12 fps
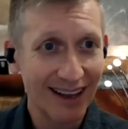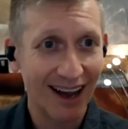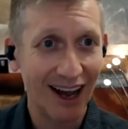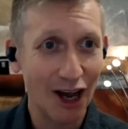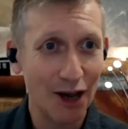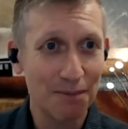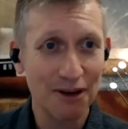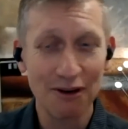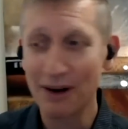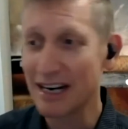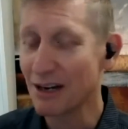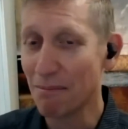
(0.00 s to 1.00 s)
I hope you're
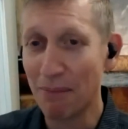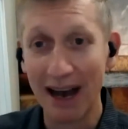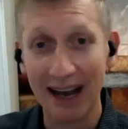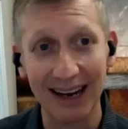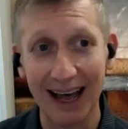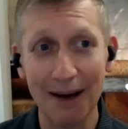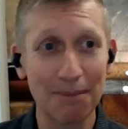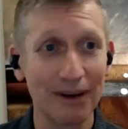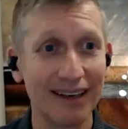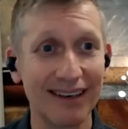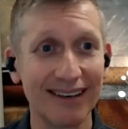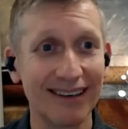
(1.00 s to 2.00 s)
ready to buckle up
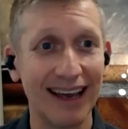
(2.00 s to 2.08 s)
and